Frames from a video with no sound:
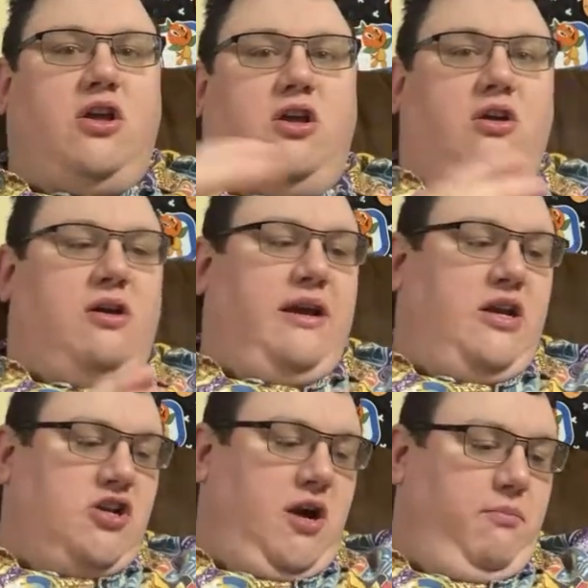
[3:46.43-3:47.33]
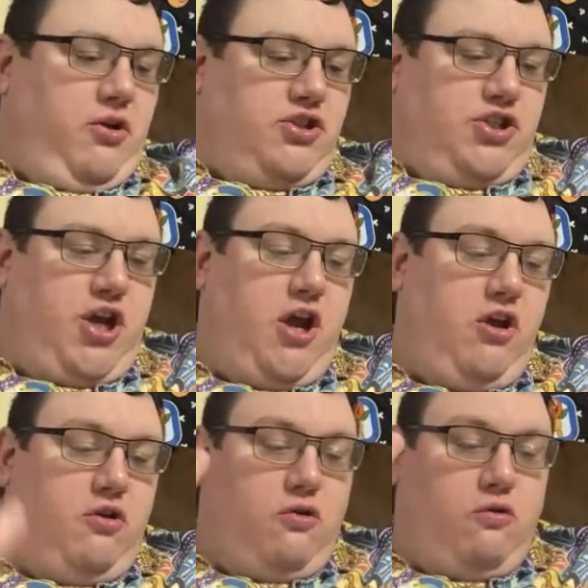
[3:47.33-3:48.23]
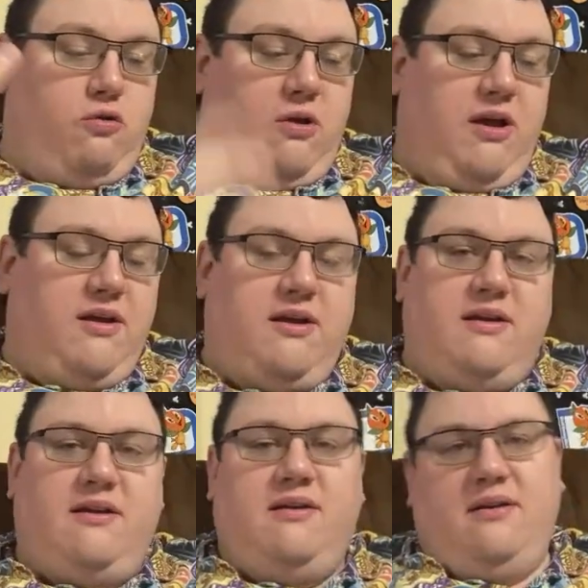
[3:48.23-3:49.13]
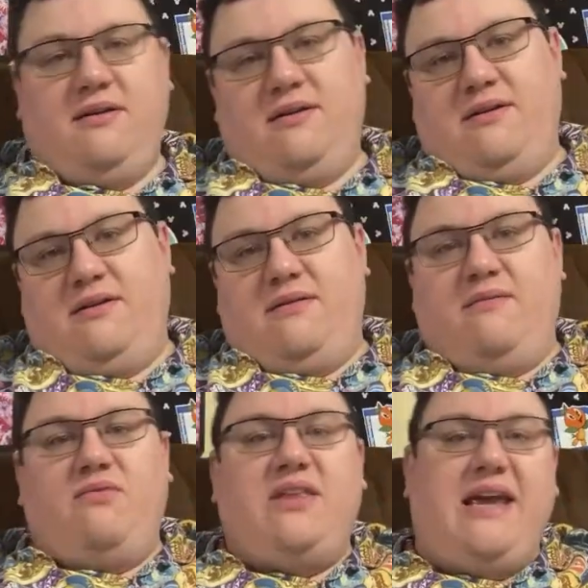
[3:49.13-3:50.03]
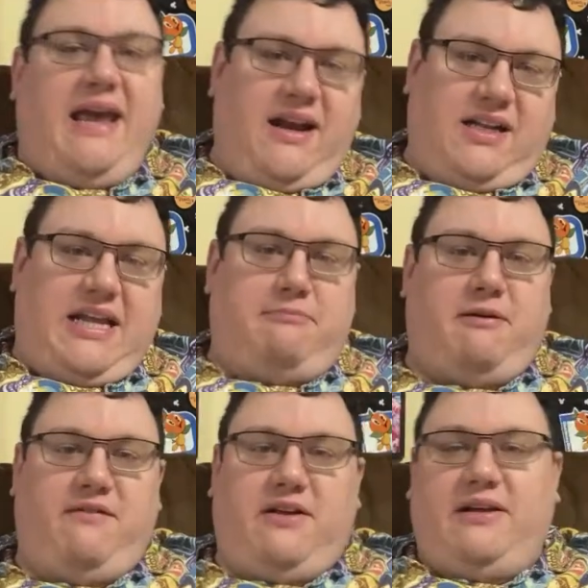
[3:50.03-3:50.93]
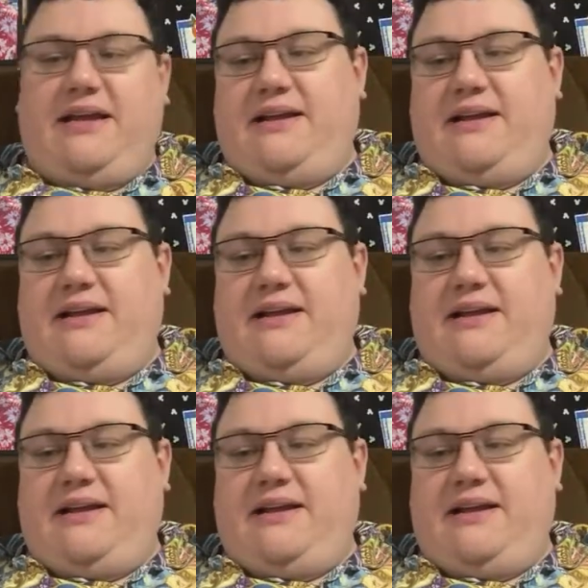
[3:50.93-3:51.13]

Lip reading: Alright, number 2, the Italy Pavilion.